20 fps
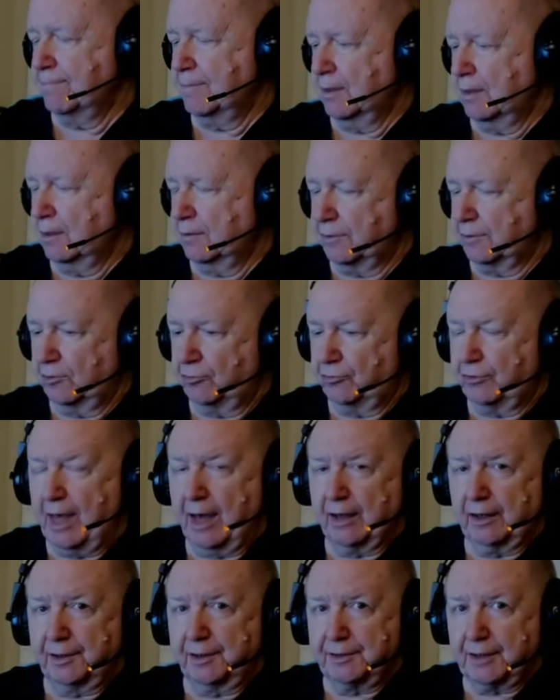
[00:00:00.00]
the
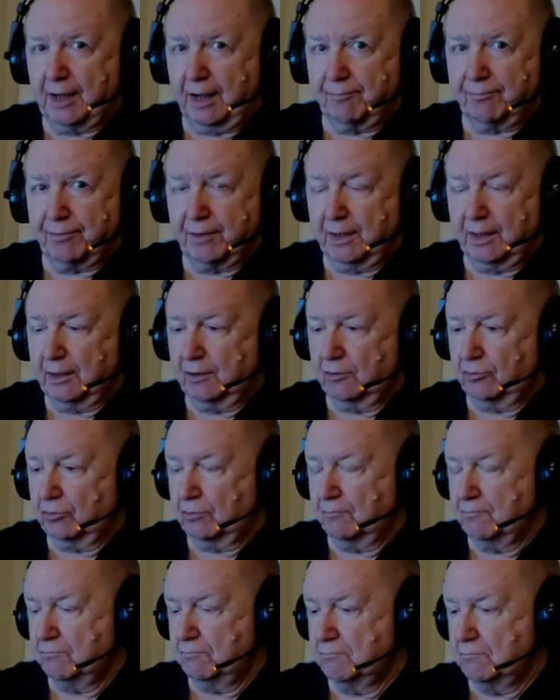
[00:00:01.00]
salad type things
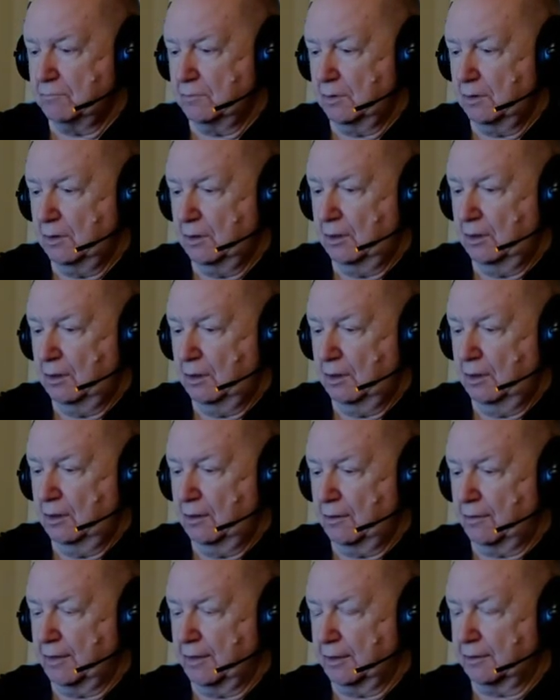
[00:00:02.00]

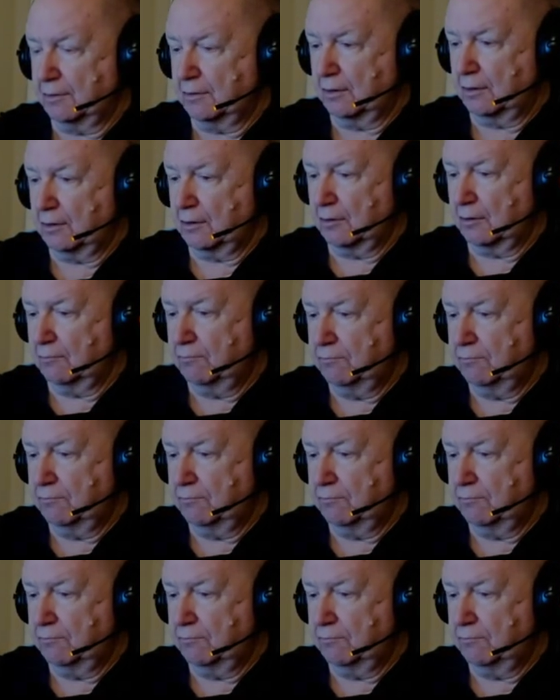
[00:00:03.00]
that uh,